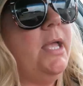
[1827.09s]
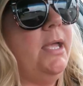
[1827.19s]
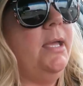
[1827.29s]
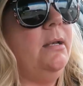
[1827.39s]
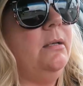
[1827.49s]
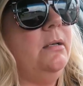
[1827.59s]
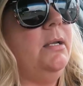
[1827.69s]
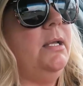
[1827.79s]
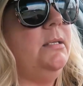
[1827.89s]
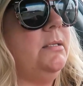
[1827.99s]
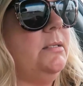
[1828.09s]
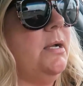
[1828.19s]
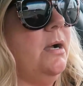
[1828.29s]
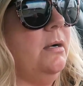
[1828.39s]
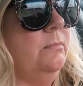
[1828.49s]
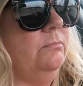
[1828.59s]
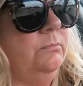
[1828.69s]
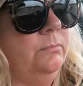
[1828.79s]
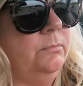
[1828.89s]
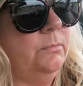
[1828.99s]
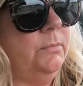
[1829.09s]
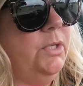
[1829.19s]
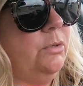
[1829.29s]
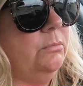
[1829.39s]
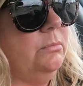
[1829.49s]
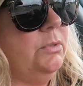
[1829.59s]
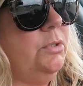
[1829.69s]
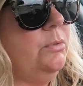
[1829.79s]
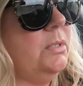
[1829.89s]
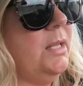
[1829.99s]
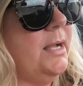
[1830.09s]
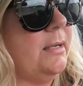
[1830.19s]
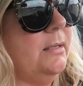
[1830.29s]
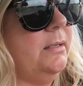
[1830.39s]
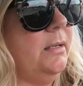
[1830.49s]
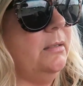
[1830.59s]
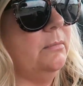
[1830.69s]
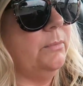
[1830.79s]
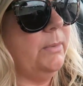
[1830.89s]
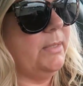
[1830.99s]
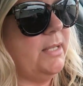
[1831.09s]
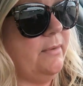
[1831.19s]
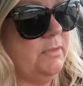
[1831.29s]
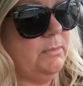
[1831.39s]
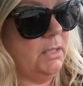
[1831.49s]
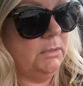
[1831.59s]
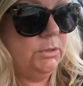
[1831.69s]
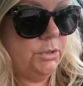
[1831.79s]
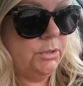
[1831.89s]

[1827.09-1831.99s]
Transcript: and it's um, you know two o'clock and we want to have some lunch